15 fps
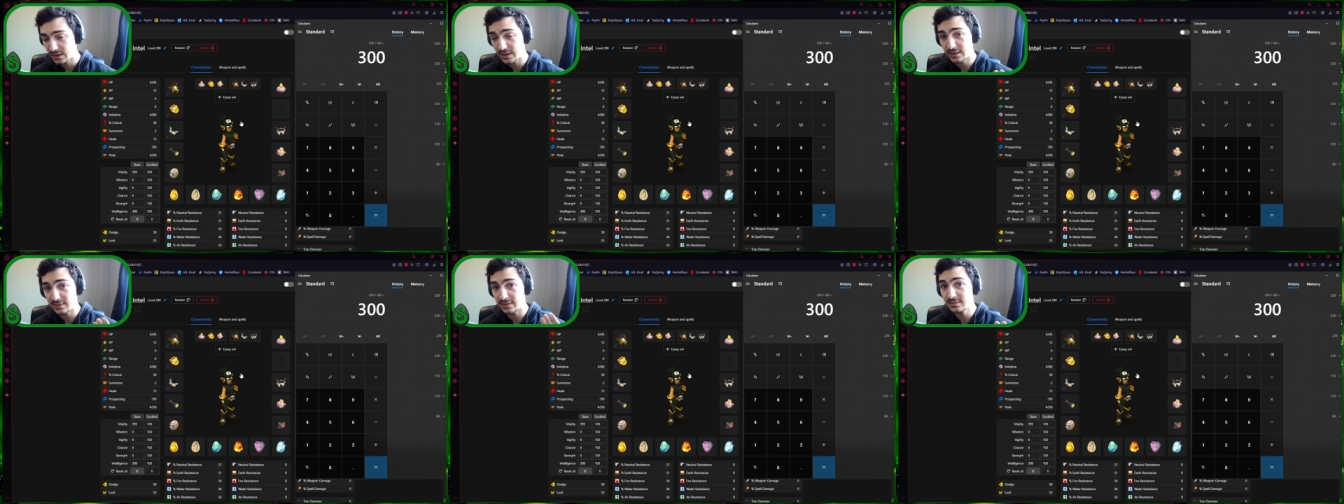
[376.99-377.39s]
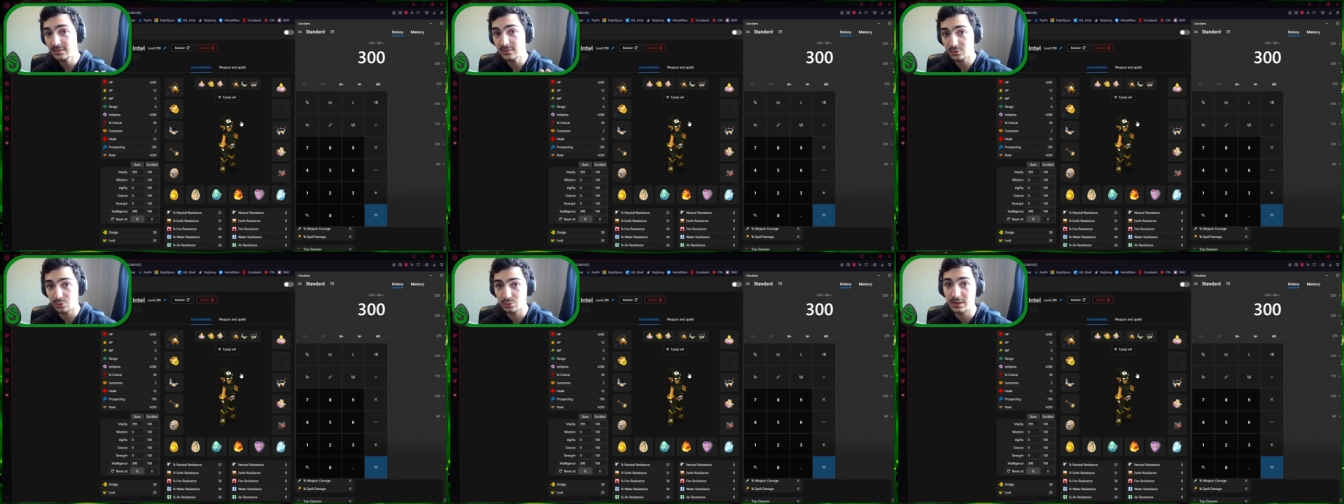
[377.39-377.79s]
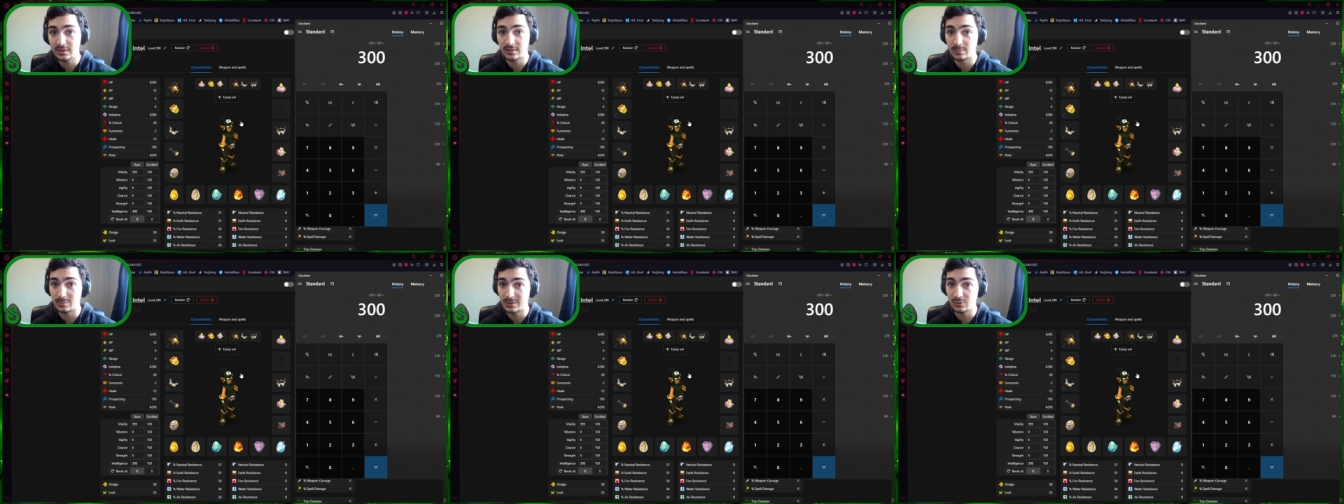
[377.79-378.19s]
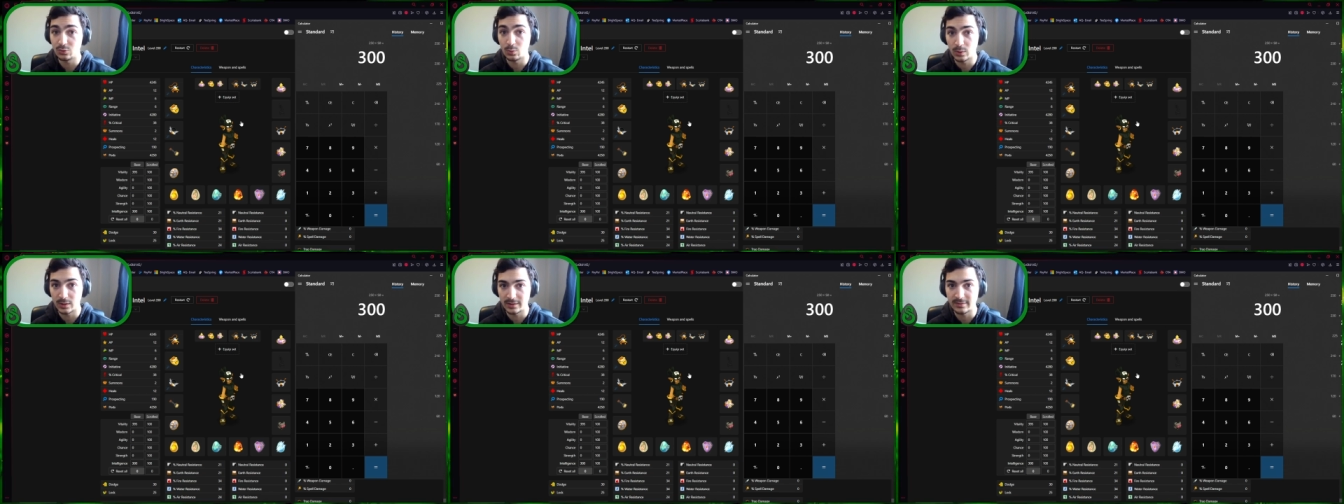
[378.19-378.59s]
And this is only to
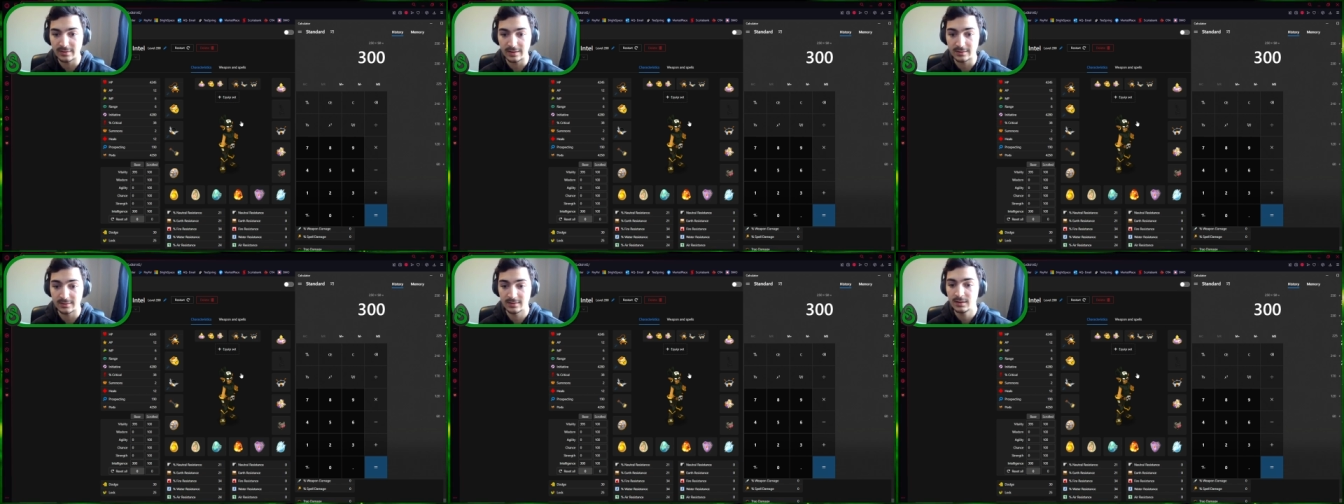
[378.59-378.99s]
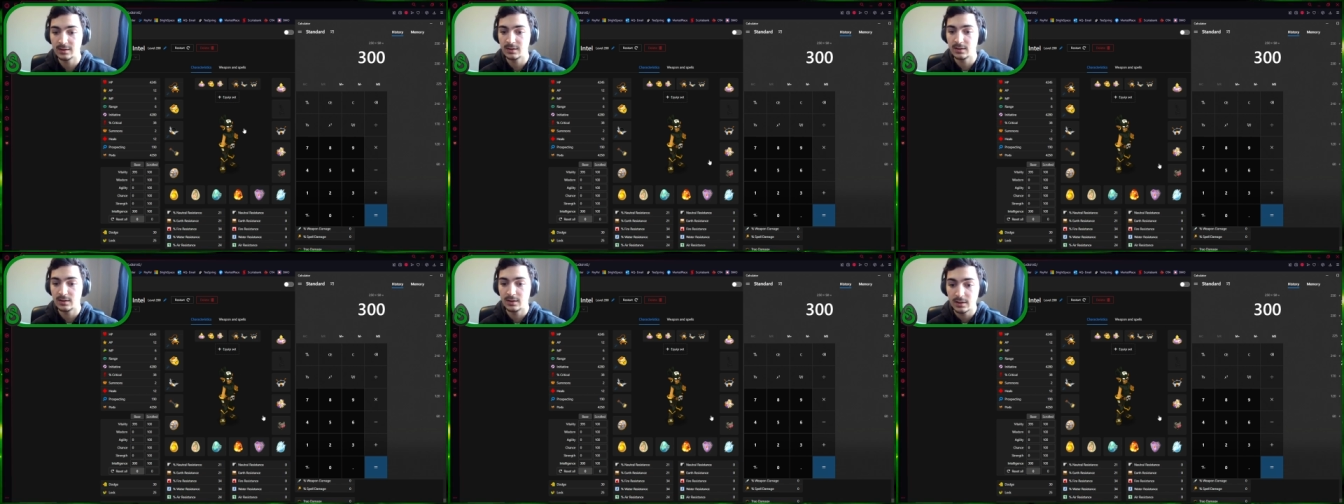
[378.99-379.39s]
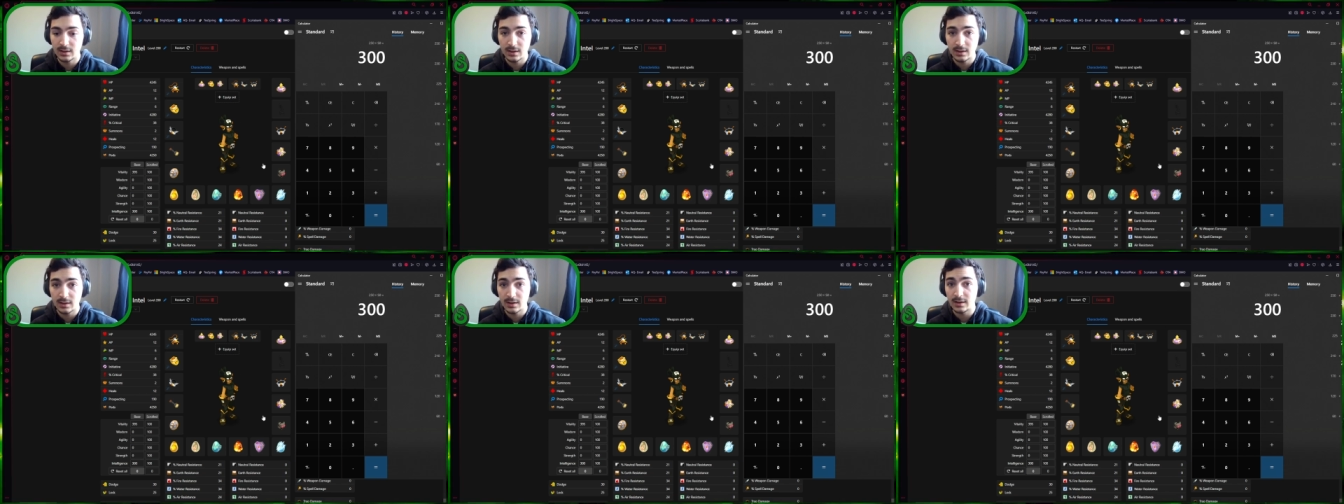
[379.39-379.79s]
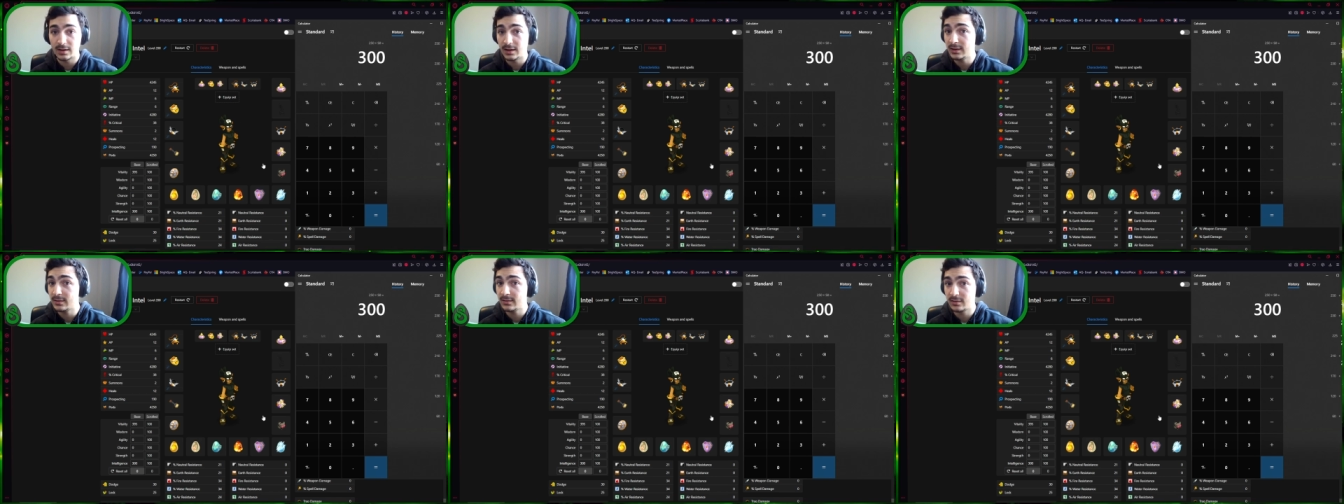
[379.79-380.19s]
build one set.
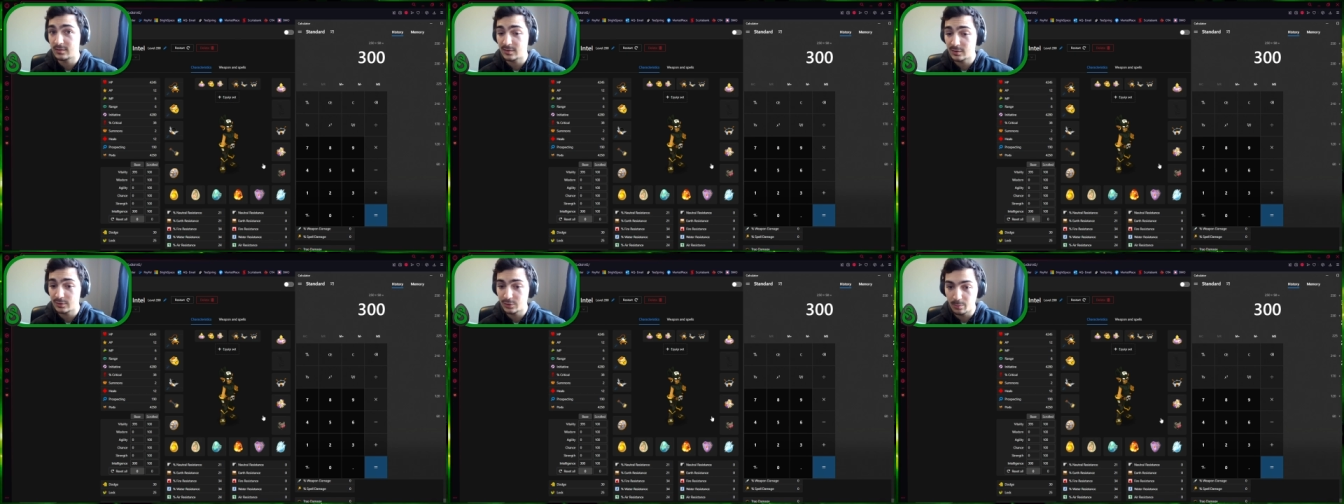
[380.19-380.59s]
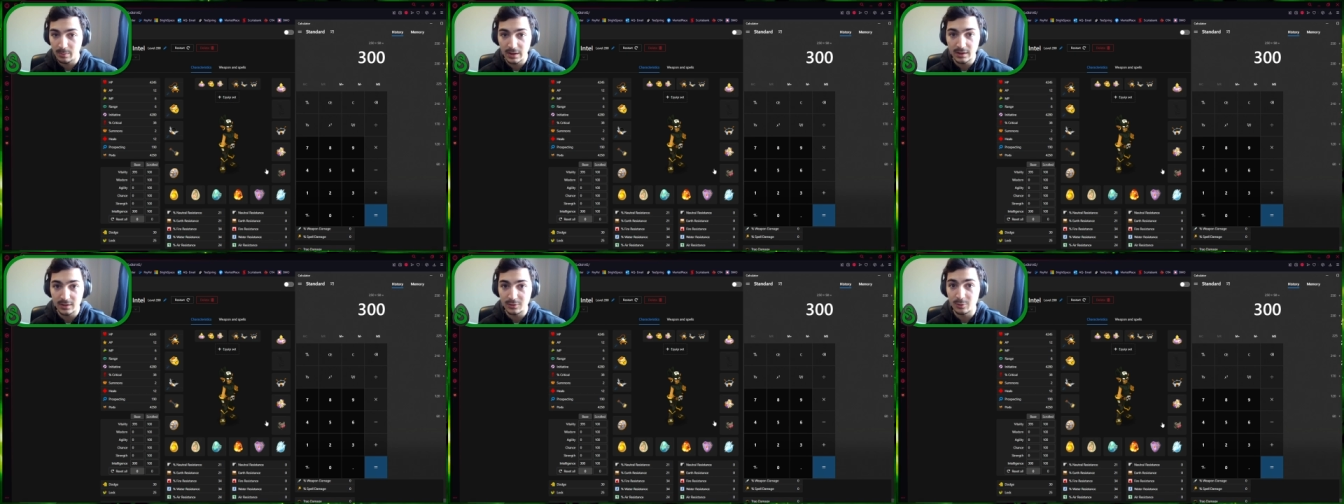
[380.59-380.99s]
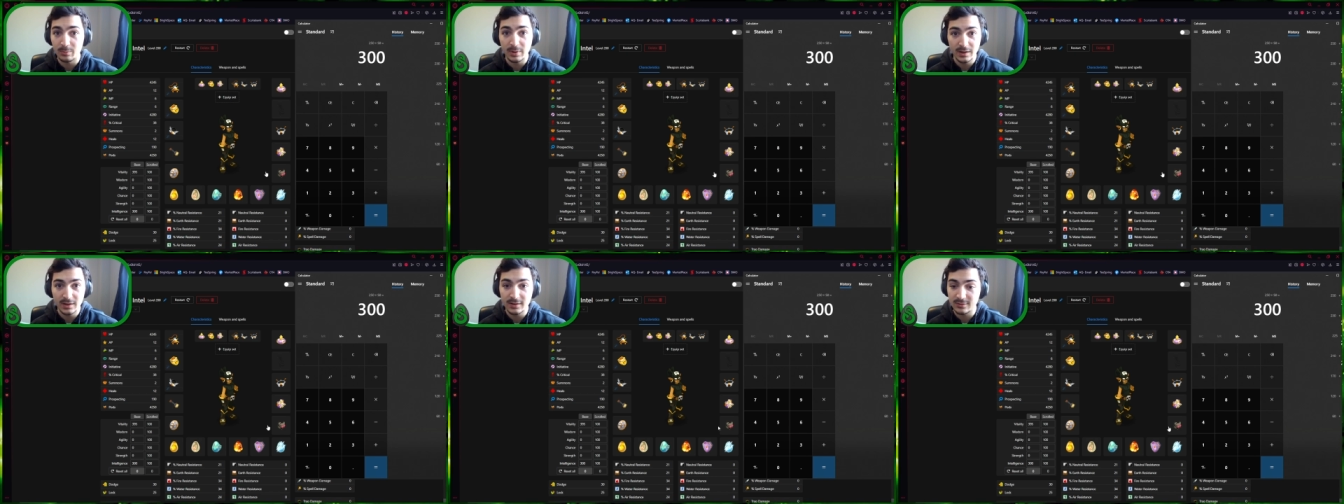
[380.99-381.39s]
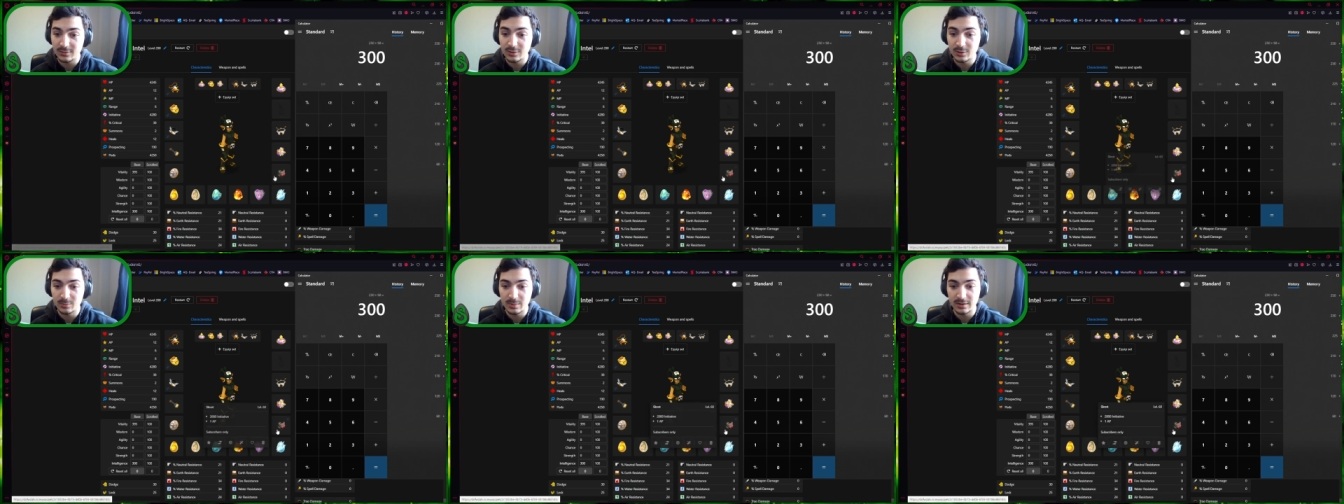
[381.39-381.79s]
Next, let's talk your pet. Your pet is
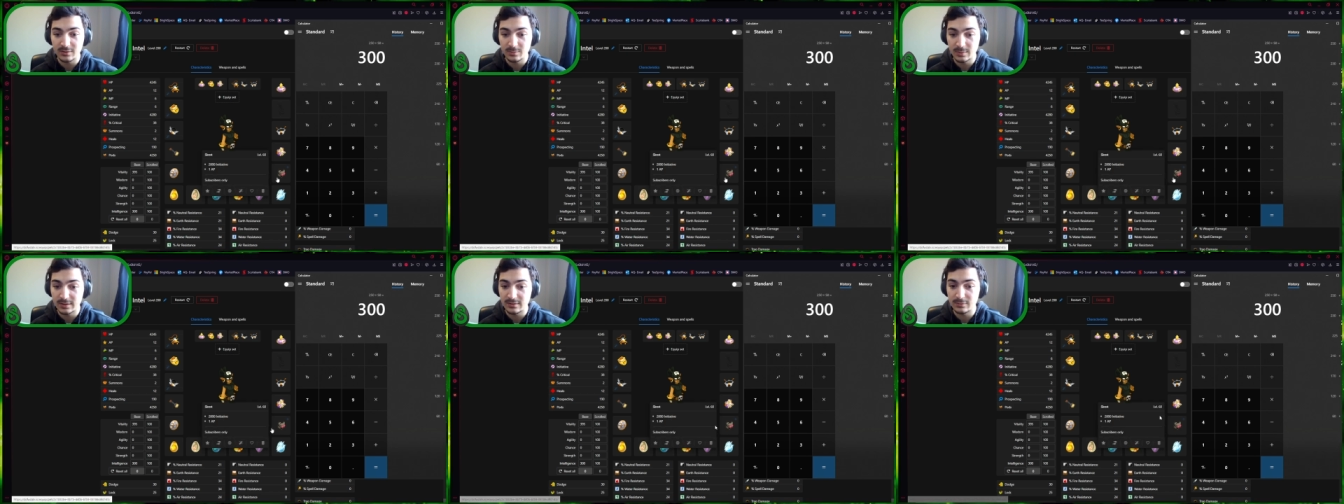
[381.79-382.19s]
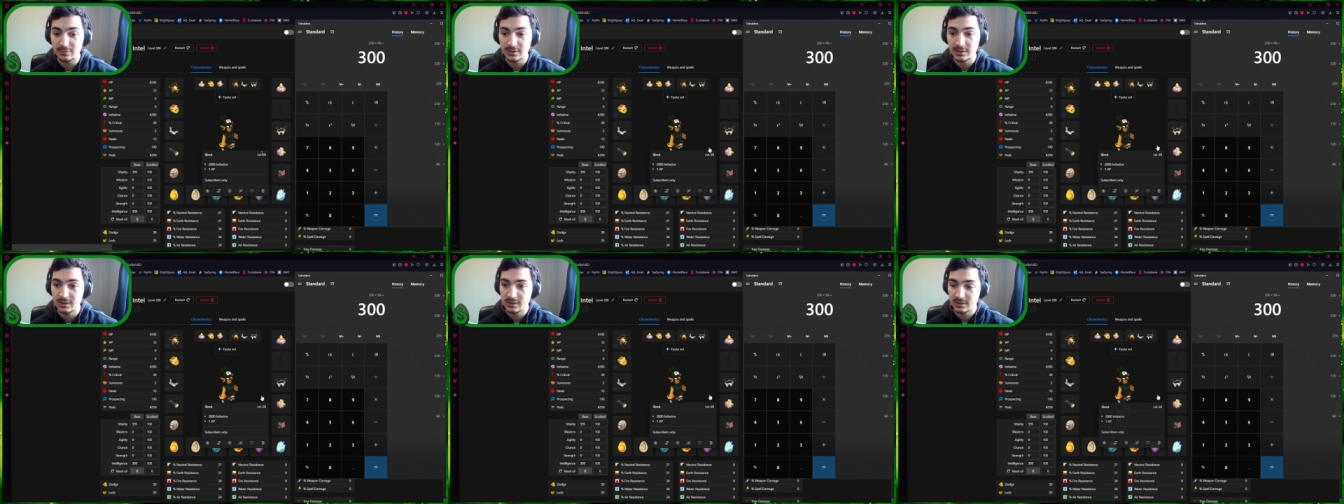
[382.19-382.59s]
going to be expensive.